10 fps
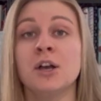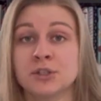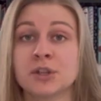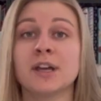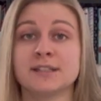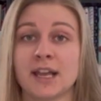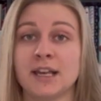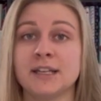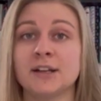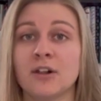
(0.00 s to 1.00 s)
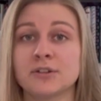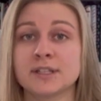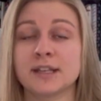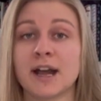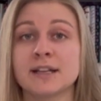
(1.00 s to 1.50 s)
So that's $80
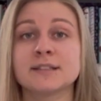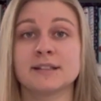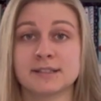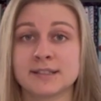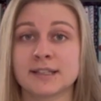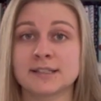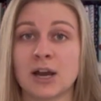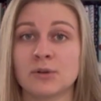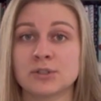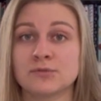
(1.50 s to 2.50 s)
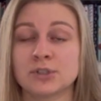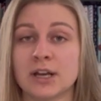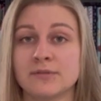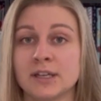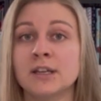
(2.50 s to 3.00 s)
in gas. That's 6 hours of
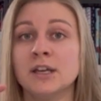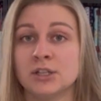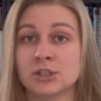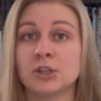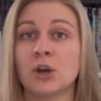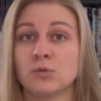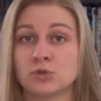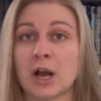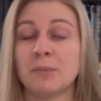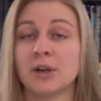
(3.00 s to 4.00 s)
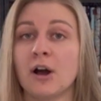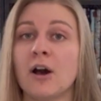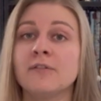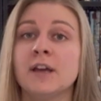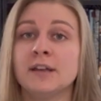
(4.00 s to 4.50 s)
driving to go drop it off,